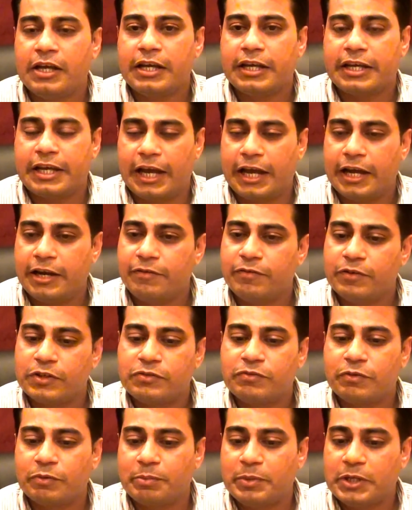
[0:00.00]
canvas
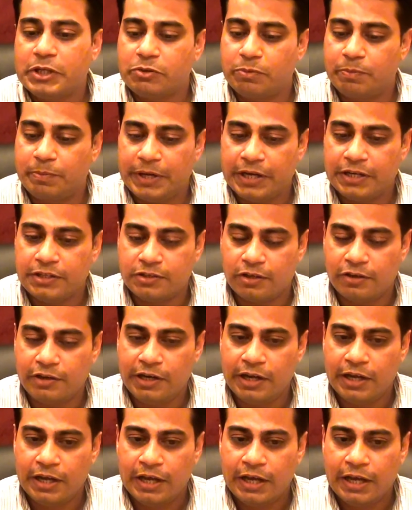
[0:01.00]
for me to paint
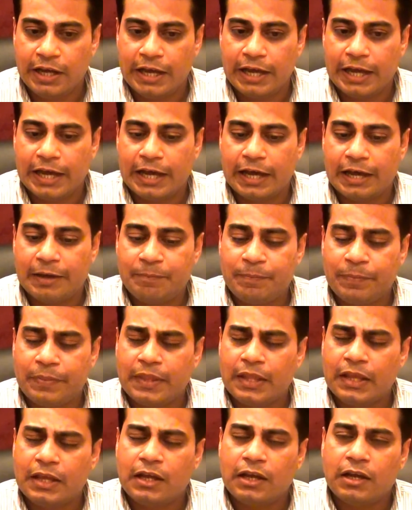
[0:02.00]
on.
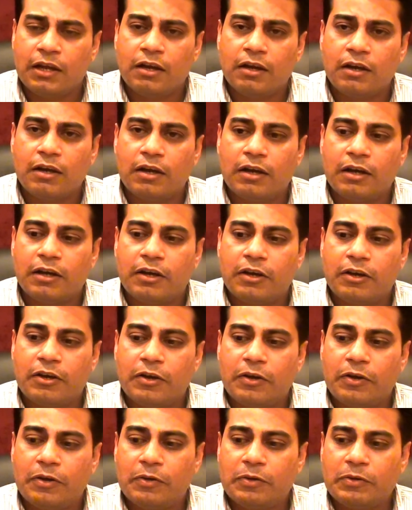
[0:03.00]

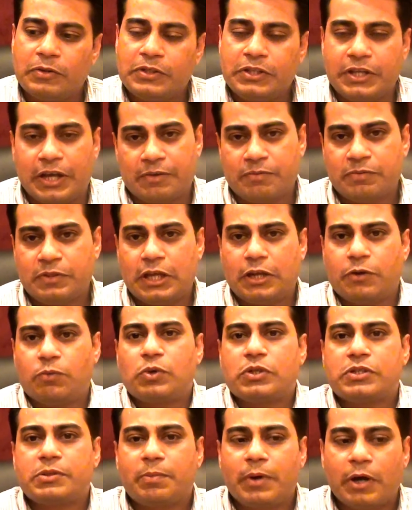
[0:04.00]
Yeah, that
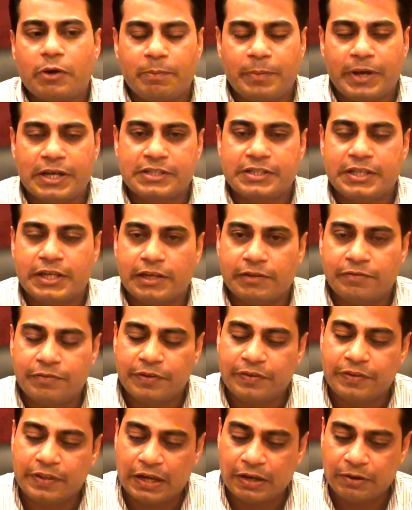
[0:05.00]
was about myself.
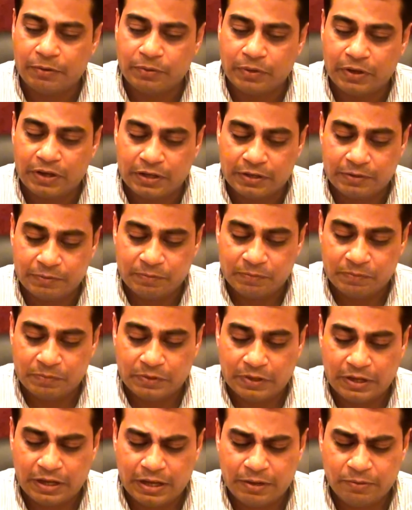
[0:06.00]
Now,
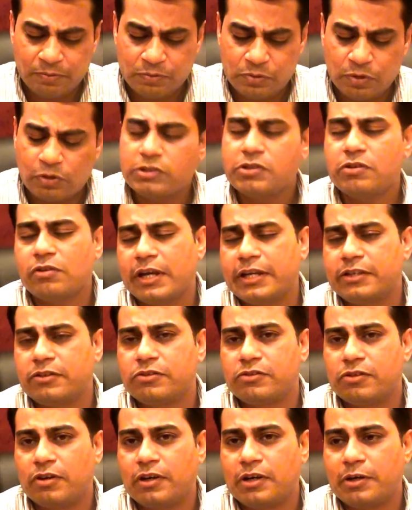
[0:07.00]
I would also like to
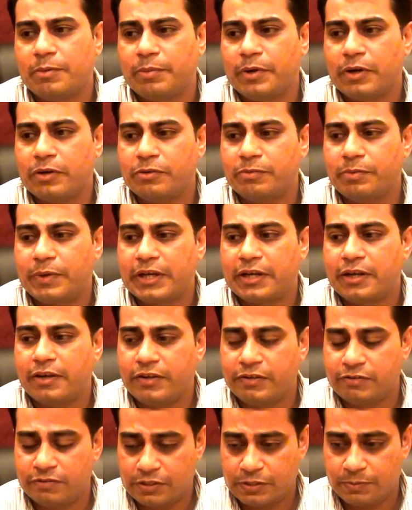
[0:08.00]
talk about my
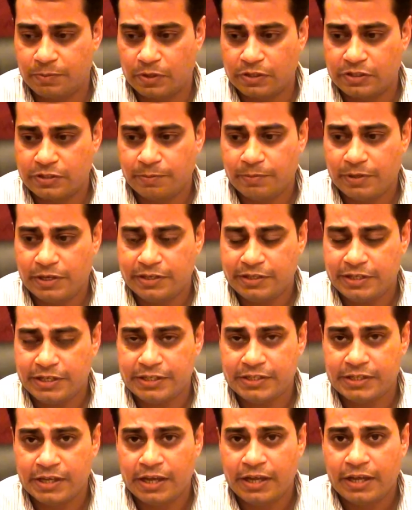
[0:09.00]
current
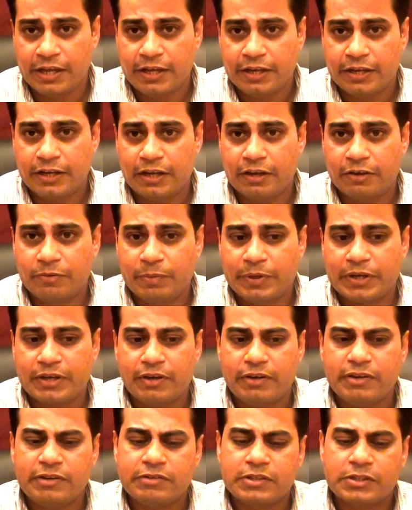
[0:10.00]
responsibilities. Now, my
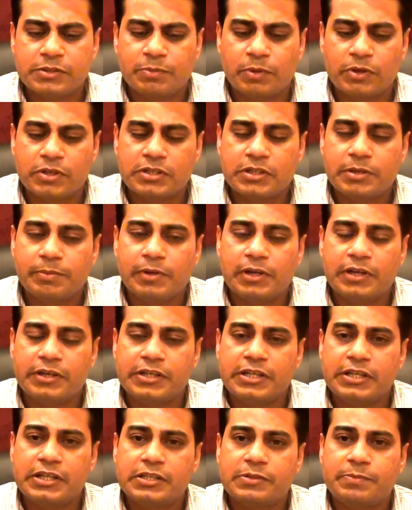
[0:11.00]
current
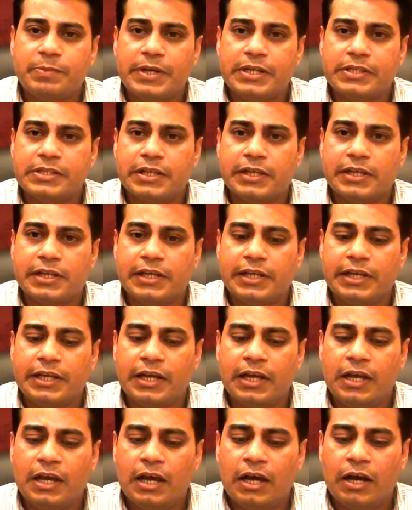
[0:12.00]
responsibility is basically
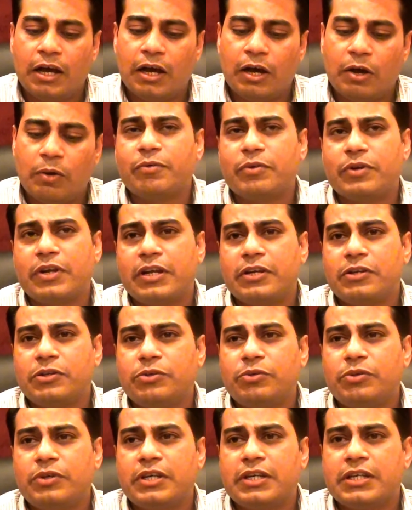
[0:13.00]
what I
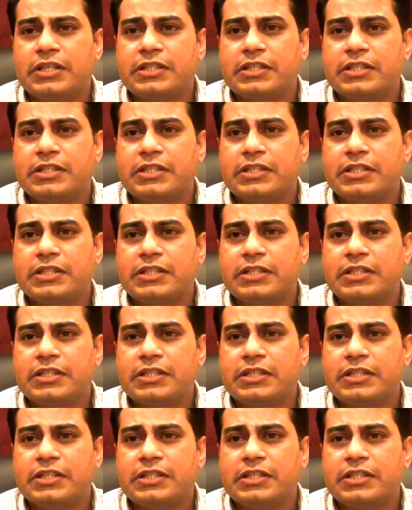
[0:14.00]
do